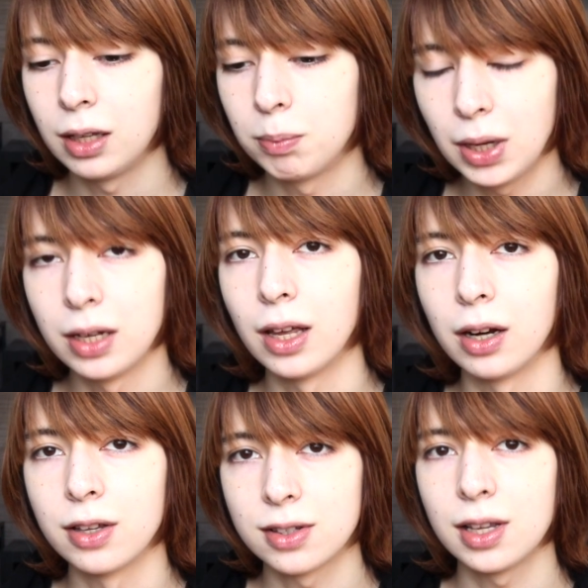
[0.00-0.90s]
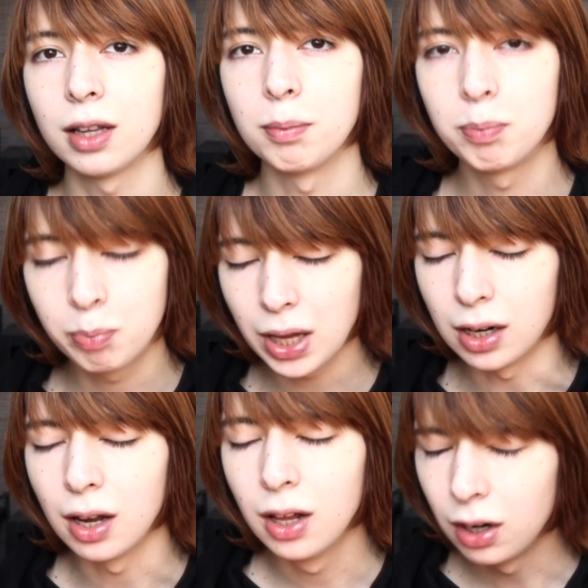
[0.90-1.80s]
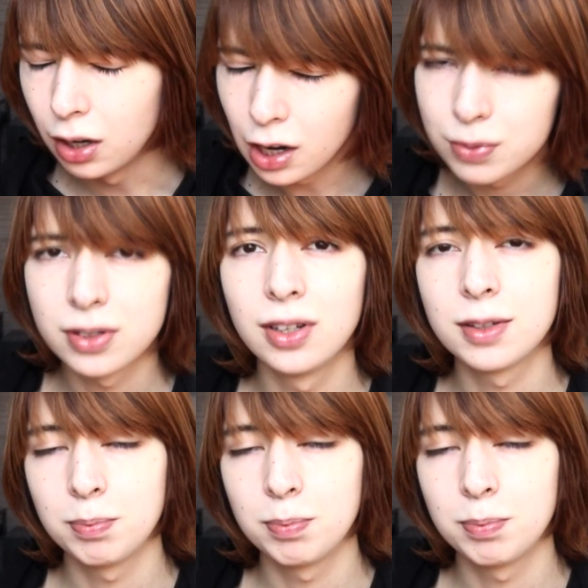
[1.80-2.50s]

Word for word: and Belial is that Bell loves his